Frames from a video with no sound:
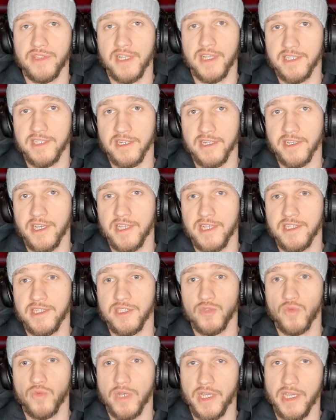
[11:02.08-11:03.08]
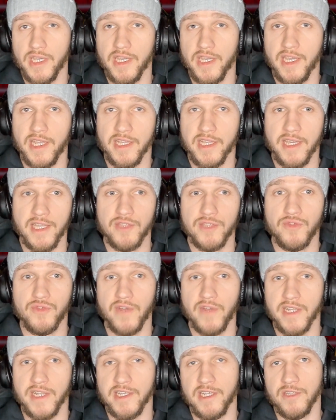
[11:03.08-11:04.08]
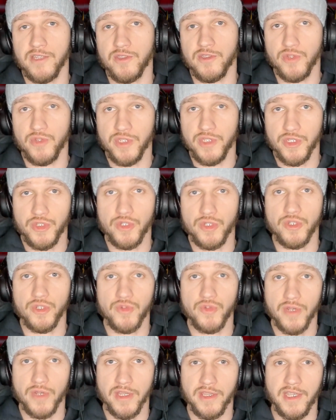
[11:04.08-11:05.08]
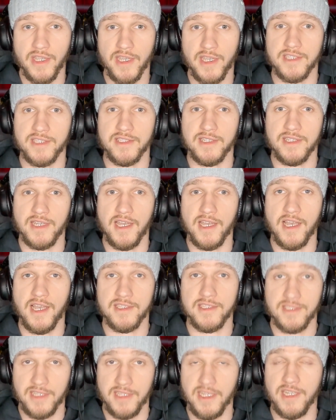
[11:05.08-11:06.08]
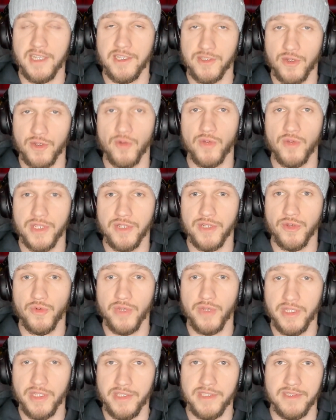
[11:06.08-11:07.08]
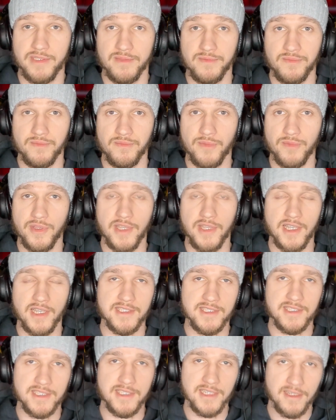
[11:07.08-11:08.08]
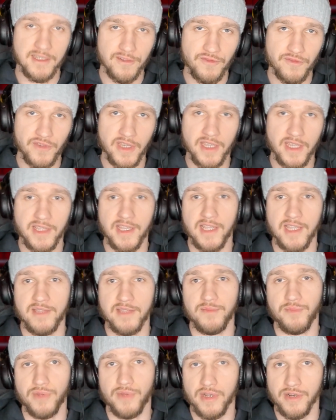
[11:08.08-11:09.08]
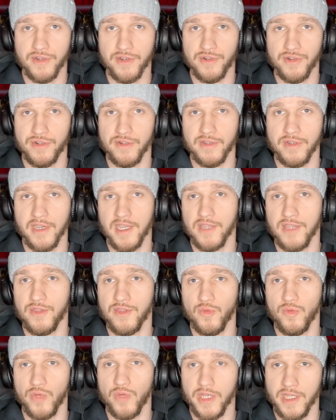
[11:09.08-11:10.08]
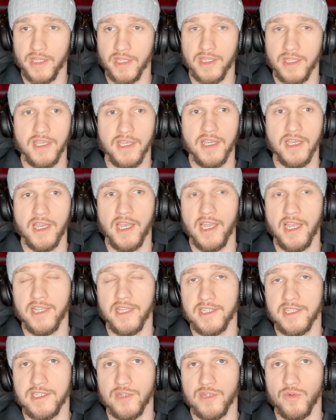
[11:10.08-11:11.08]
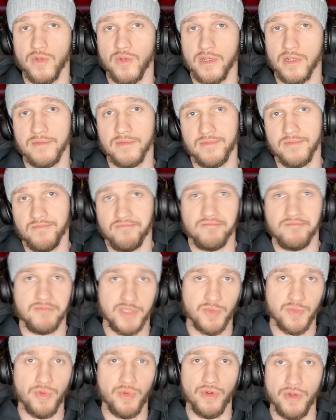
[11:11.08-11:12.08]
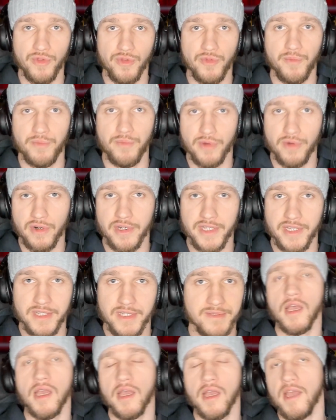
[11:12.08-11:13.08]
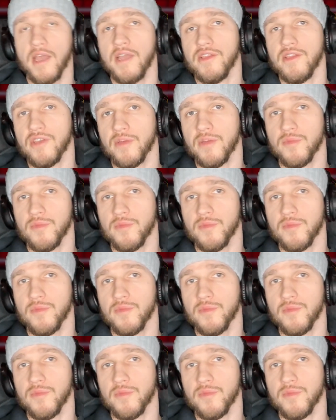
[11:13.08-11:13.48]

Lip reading: he'll get his way and get to fight Anthony Joshua next, as it is already agreed. But I still think that Parker get the win and that he will spoil the party. And number